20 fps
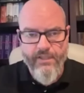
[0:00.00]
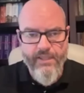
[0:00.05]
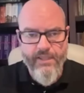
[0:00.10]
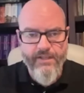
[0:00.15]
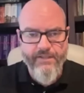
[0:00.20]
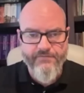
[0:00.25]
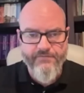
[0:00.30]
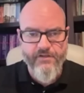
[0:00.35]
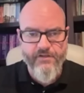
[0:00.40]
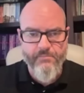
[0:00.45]
It
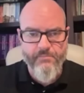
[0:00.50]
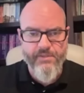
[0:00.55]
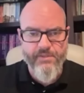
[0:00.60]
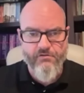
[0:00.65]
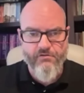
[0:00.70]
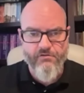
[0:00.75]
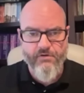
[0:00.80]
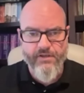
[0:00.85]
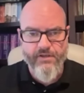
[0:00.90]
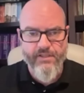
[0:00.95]
is going to be a
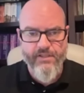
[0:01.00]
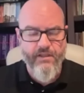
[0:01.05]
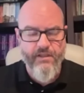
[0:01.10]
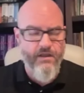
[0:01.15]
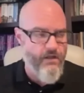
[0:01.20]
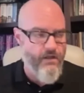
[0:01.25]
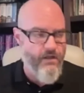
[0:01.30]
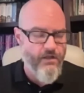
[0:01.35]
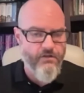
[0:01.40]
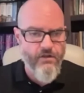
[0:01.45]
critic,
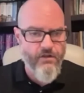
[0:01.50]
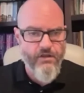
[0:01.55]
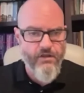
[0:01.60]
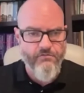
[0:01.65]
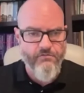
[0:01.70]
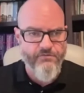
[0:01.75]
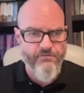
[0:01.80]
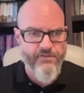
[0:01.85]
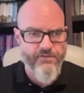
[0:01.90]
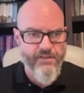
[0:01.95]
uh, a
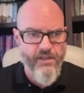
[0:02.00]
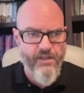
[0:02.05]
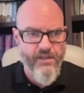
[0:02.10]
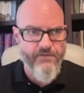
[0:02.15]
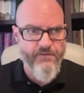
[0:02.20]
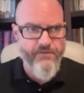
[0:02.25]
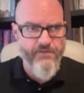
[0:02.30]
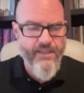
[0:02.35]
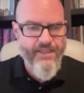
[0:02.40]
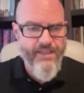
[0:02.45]
critique of
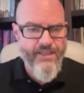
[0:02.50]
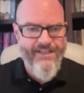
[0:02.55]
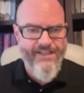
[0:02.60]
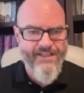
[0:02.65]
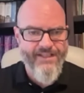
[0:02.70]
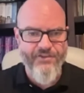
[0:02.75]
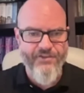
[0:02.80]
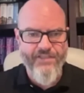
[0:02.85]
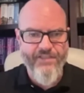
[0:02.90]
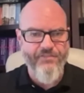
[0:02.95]
it. And
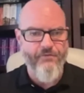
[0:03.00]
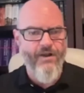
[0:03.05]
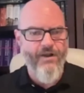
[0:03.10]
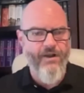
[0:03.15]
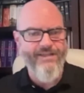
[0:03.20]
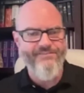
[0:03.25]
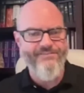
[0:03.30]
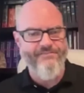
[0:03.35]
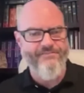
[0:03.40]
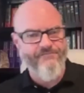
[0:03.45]
so you get the
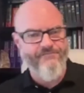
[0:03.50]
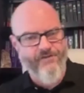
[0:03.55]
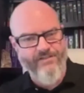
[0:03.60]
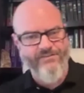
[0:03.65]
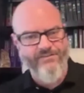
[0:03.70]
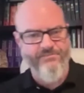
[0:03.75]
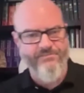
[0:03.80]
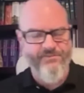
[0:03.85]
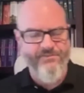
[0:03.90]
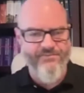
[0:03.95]
rise and fall
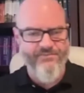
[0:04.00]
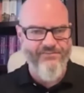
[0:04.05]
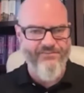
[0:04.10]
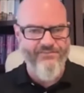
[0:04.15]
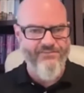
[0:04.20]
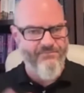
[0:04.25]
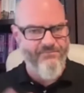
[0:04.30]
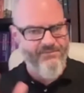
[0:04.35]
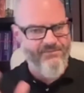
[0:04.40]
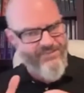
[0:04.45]
of
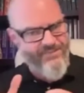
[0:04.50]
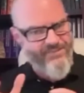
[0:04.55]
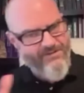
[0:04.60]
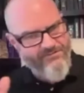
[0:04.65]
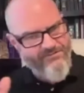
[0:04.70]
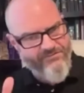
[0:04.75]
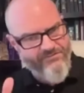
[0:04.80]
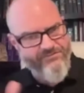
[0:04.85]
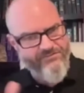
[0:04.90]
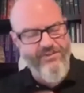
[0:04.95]
dispensationalism. It
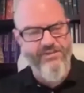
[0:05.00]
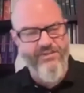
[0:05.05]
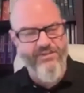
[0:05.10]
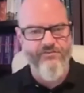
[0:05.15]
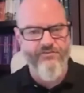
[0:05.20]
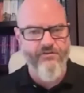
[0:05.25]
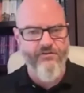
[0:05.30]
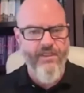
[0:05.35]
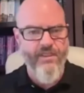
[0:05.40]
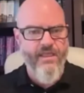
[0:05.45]
sounds
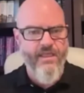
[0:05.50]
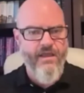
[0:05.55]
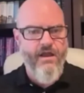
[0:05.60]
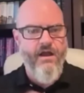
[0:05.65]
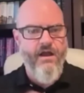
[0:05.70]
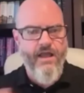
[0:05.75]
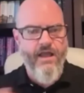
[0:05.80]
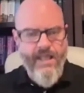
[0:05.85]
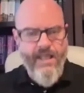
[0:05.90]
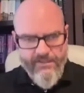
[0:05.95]
sensational,
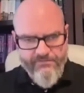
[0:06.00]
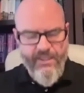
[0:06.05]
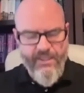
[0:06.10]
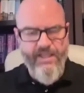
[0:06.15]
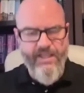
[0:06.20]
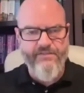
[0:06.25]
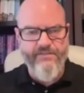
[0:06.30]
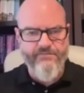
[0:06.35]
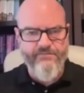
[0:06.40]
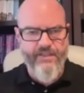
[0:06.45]
as
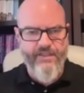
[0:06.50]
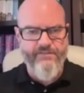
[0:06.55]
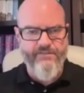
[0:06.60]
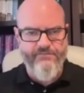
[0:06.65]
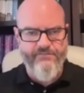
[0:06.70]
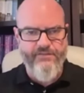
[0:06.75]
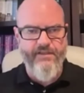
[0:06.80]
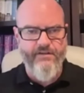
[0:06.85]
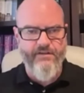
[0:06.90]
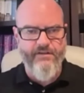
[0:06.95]
as as
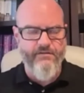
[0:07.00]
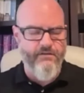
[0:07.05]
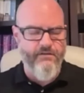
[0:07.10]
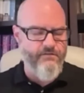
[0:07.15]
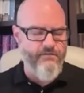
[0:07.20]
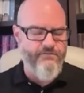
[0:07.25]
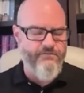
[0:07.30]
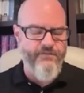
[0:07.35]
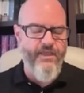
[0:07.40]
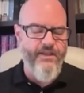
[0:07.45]
Dan
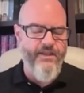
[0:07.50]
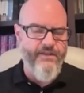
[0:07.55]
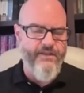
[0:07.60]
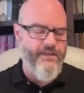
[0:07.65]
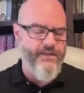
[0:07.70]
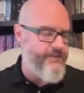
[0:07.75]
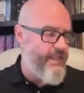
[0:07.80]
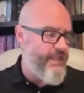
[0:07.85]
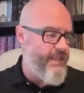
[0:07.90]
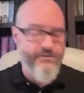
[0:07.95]
said, and,
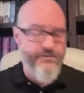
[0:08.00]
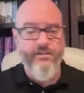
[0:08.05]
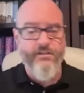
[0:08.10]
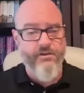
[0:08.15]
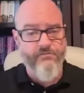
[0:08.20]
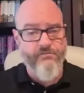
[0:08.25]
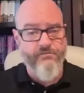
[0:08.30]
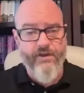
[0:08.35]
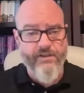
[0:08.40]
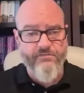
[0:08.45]
it, and, it's
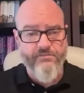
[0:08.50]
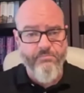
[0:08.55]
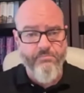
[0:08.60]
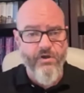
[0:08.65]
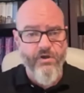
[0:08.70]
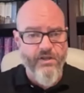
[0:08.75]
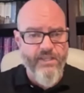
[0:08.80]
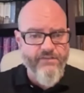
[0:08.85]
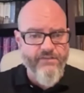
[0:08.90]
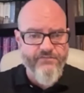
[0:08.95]
clarified in his
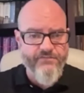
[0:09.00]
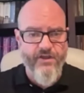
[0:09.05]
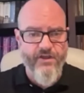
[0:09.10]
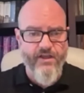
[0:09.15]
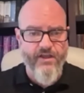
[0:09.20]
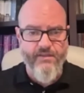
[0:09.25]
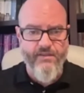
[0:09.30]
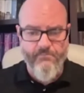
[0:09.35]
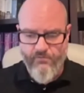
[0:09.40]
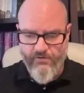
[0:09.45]
book, he's
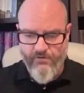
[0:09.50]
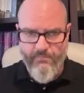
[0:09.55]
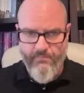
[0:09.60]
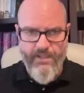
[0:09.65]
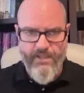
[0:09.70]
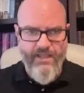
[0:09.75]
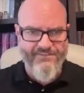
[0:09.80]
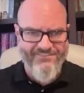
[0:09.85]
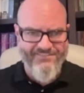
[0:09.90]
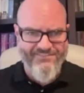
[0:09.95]
talking more of
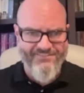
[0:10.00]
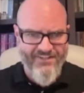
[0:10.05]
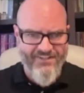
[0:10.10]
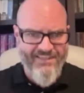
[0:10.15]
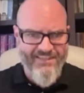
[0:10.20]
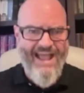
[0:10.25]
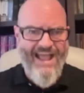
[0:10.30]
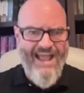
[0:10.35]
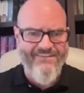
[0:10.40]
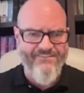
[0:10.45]
a
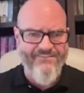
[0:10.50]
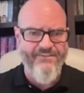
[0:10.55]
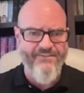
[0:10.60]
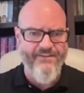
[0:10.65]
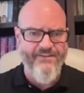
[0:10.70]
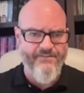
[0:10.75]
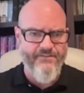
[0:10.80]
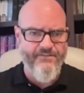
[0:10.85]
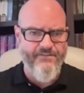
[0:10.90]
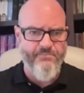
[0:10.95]

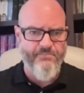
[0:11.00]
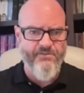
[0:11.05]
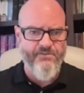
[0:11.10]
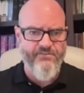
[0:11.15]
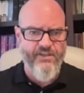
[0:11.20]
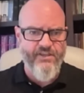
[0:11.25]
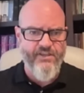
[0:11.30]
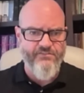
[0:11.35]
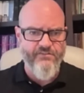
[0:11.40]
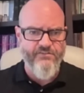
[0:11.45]
scholastic
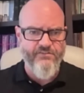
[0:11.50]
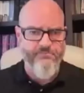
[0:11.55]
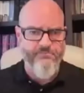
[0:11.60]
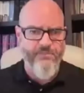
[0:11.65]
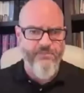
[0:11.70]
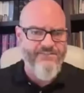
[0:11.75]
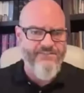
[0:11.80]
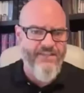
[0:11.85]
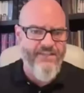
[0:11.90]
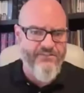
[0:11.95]
dispensationalism
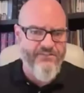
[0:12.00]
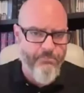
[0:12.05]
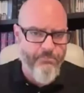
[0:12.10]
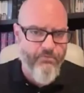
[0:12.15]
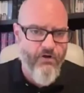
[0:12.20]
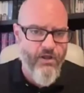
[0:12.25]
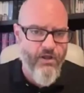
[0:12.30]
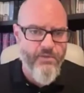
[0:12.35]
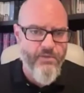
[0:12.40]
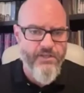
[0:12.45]
isn't as
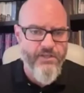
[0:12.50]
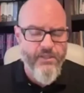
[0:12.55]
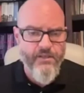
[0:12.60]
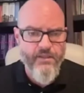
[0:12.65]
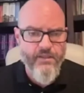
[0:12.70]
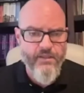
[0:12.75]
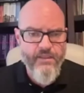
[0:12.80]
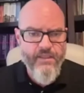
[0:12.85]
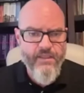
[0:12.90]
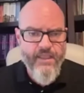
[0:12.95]
prominent
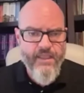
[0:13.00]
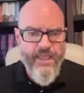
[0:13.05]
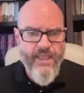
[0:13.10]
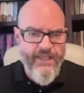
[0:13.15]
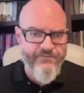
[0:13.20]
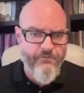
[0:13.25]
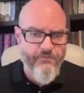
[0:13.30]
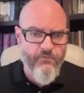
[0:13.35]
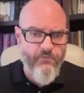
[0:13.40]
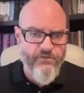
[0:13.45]

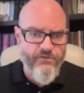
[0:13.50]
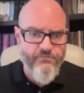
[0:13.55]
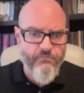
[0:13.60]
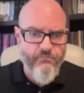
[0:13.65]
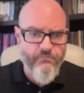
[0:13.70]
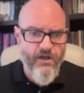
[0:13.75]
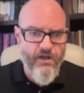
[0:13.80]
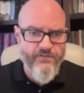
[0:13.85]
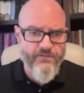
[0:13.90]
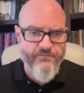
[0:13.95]
as it once
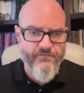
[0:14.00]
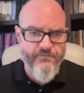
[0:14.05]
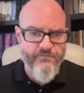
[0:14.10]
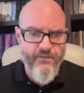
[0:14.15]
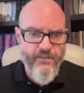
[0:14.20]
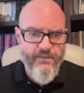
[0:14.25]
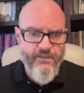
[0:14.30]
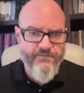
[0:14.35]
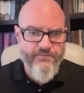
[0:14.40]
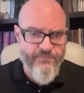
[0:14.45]
was,
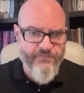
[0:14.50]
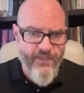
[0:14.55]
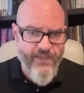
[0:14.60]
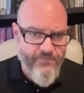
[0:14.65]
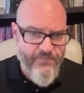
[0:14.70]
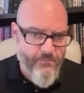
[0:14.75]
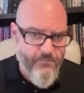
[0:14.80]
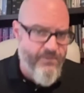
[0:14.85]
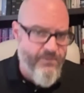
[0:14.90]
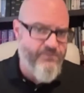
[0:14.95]
say
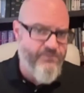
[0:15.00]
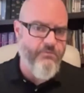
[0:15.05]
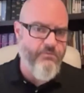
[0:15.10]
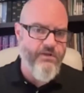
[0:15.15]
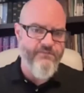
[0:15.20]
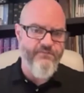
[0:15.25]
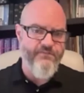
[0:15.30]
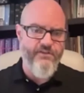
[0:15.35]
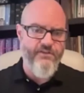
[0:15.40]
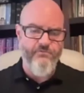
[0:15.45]
in the mid
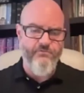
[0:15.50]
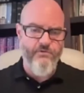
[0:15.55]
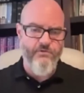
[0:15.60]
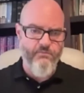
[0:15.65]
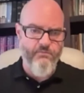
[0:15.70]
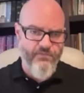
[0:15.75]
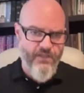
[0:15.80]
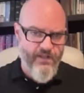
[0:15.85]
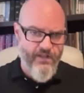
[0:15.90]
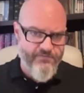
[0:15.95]
20th century,
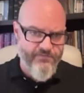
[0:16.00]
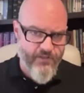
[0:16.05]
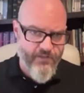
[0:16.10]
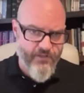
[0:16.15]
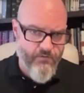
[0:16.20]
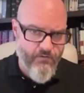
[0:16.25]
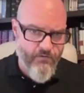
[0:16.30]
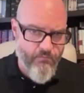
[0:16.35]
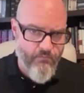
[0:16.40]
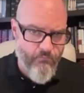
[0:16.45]
with guys
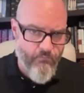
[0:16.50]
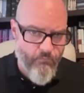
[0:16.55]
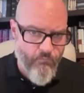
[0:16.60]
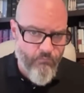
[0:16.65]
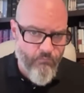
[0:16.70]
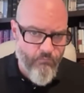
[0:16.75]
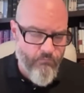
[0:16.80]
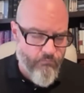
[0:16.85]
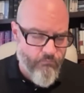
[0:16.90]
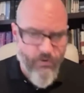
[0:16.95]
like
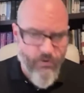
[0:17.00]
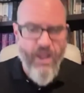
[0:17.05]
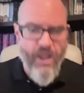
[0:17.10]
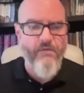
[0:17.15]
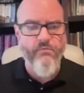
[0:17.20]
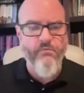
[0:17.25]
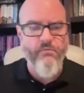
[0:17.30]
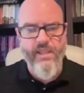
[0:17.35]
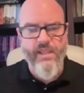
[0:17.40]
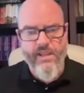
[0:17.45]

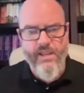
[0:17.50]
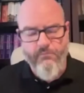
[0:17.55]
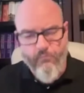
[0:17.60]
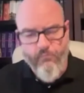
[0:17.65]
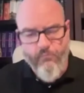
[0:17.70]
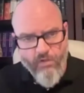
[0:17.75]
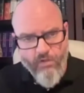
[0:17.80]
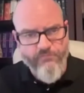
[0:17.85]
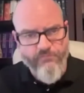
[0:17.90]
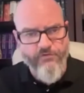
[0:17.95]
Ryrie and
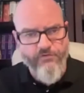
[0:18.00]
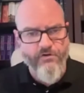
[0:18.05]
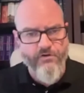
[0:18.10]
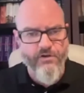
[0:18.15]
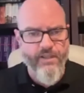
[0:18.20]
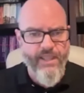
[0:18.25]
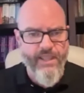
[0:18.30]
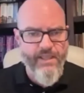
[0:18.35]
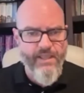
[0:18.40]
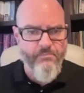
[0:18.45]

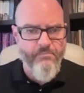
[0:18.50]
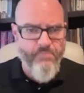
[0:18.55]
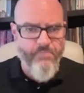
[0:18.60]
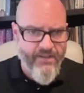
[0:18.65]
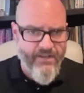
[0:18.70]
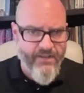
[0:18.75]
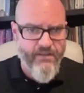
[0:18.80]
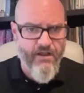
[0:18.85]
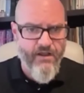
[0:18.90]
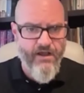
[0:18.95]
Walvoord and
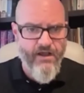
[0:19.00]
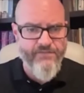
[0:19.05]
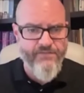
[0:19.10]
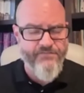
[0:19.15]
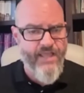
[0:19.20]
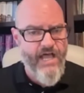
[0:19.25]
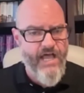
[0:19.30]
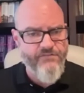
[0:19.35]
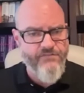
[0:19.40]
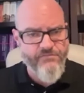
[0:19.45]
Pentecost
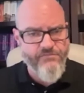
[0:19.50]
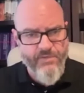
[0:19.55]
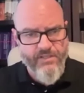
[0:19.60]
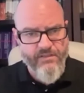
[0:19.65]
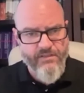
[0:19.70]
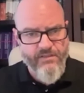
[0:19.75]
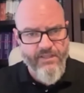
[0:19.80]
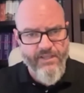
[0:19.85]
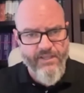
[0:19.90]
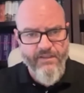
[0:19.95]
and Alvin
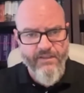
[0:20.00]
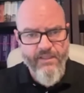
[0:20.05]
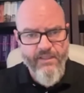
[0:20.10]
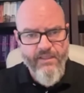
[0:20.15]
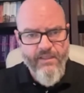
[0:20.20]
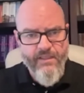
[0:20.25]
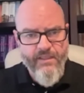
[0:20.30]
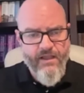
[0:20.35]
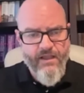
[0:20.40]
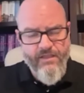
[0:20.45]
McClain
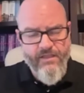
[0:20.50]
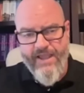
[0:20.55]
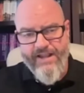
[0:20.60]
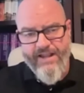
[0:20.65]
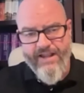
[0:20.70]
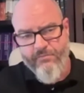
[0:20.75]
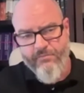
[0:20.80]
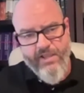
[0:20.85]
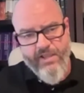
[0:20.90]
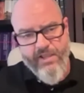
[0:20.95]
that
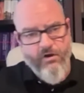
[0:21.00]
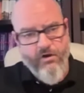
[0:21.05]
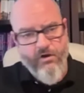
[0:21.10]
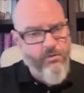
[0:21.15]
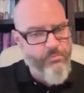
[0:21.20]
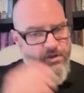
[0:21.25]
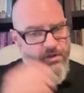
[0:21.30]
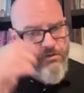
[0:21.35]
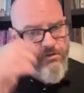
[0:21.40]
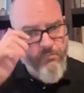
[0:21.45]
is why in our
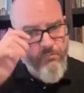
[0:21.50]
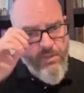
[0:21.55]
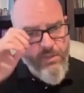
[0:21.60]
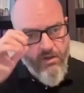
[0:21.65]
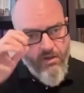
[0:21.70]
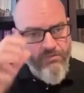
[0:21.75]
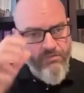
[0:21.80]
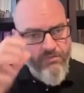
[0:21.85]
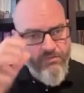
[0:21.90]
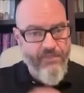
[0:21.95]
book we
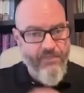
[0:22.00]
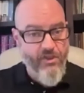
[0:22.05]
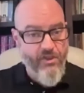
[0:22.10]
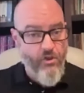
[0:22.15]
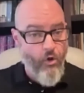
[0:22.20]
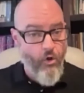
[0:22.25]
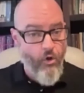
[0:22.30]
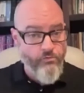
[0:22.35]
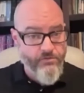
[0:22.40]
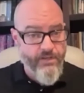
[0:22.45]
call that the
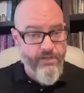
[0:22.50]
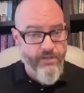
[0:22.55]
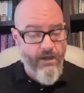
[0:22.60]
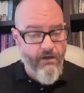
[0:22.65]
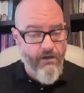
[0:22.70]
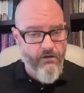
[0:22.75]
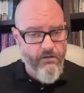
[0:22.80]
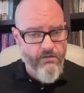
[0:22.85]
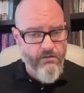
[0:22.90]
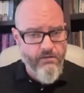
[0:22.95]
golden
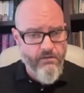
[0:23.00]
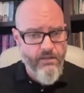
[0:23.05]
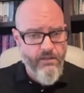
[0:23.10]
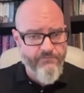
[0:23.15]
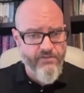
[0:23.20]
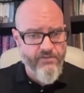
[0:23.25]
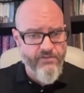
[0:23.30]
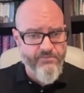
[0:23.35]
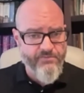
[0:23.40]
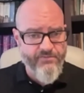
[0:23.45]
era of
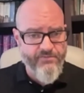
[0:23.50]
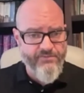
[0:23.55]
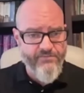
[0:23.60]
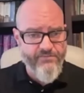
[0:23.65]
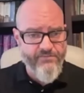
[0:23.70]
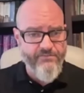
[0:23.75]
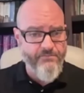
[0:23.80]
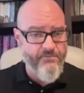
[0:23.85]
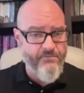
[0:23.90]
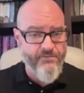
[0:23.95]

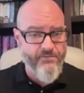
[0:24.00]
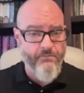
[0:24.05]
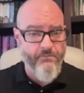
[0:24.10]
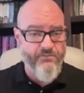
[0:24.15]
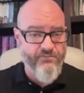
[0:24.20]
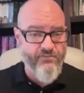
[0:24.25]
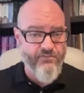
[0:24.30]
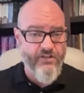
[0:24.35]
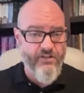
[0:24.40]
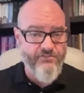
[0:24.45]
dispensationalism because it
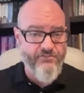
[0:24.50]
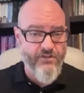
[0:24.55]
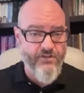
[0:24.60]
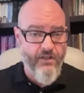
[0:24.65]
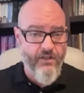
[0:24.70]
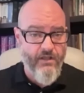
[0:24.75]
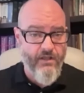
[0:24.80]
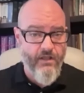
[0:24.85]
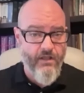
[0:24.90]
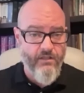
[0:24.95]
was such
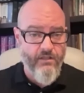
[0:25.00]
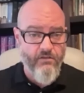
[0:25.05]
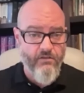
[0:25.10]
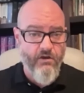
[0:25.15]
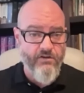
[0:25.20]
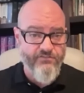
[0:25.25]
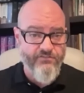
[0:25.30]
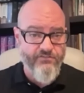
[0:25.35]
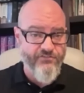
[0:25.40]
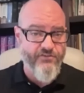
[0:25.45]
a, a
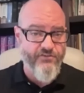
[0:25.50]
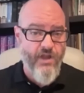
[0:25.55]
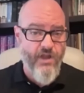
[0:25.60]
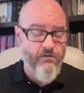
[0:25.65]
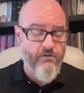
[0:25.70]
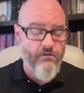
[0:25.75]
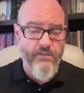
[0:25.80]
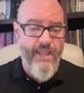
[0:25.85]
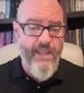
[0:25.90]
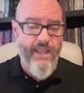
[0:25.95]
large
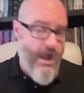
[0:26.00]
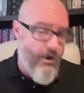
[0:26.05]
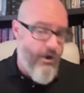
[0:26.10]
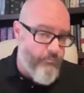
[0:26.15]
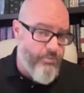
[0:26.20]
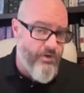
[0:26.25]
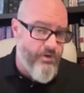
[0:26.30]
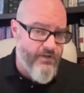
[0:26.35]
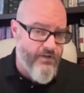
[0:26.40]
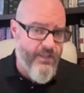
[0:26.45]
scholarly
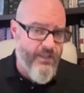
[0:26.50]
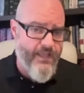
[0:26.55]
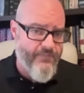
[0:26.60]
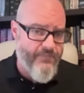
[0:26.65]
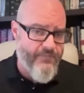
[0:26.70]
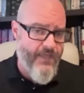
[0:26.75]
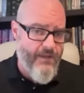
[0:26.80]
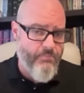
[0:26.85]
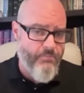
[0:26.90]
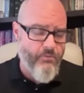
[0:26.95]
output at
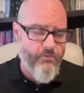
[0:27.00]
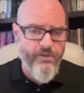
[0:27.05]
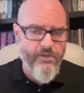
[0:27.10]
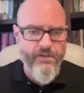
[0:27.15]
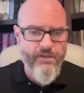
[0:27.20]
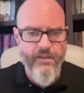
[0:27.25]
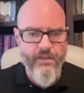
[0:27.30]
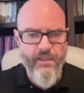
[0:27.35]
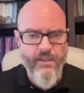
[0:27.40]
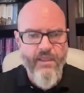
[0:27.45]
that
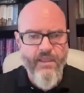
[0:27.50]
point.